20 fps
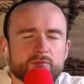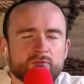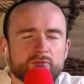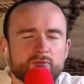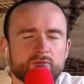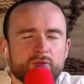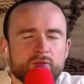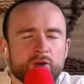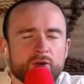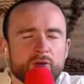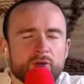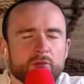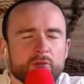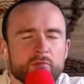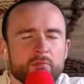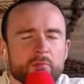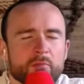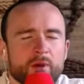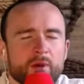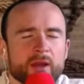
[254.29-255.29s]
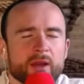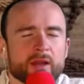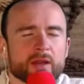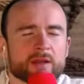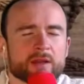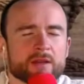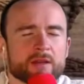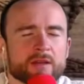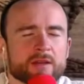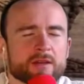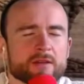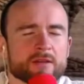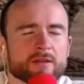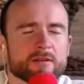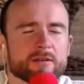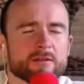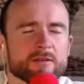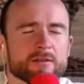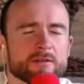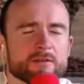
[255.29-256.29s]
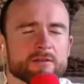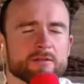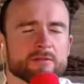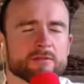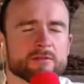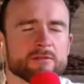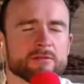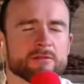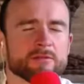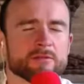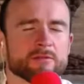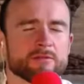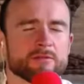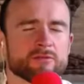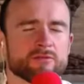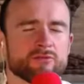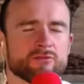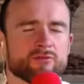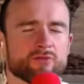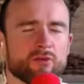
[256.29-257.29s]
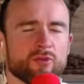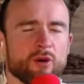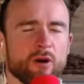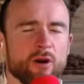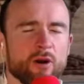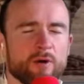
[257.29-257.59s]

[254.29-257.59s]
Roll them back. And drop.